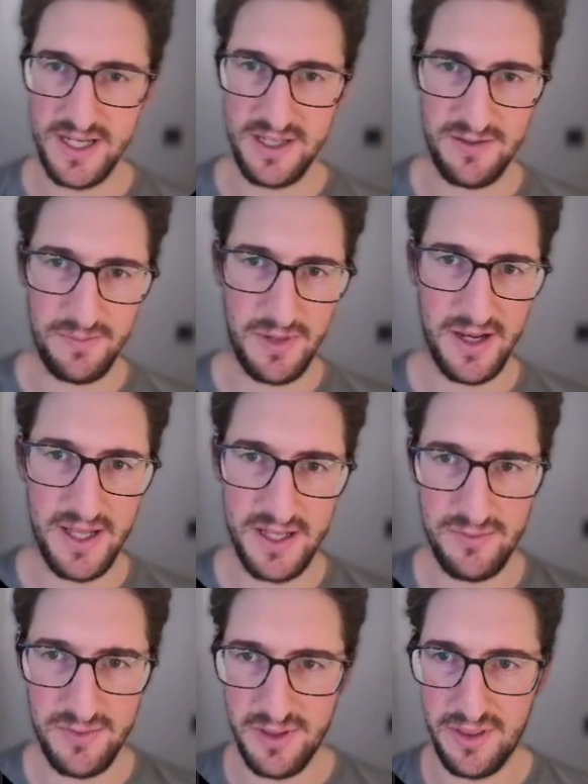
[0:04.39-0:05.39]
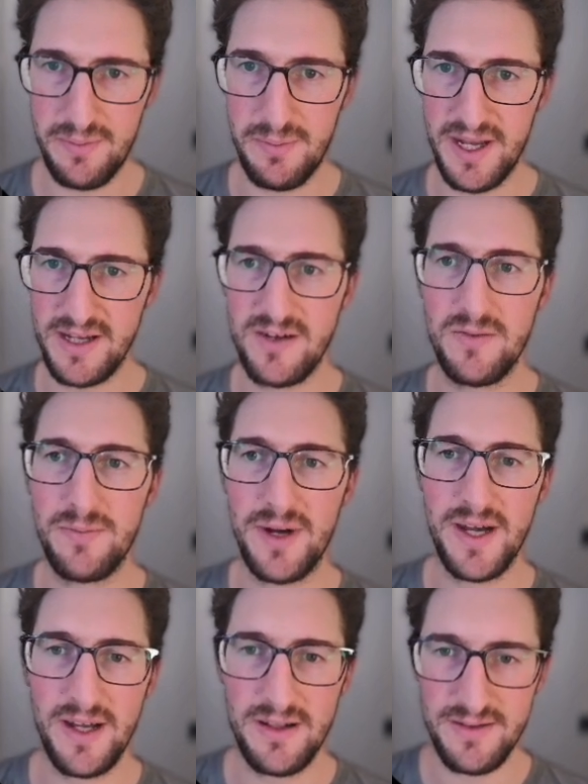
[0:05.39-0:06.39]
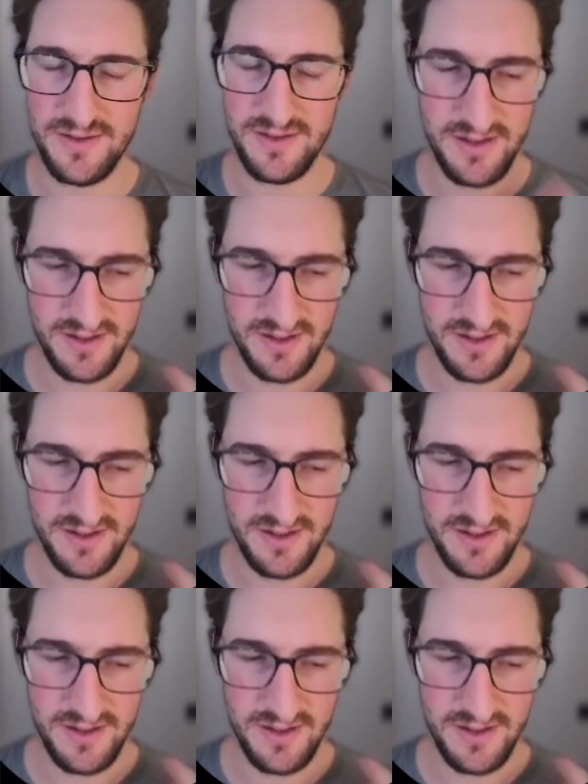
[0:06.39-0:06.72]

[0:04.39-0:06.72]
and play with PyCompiled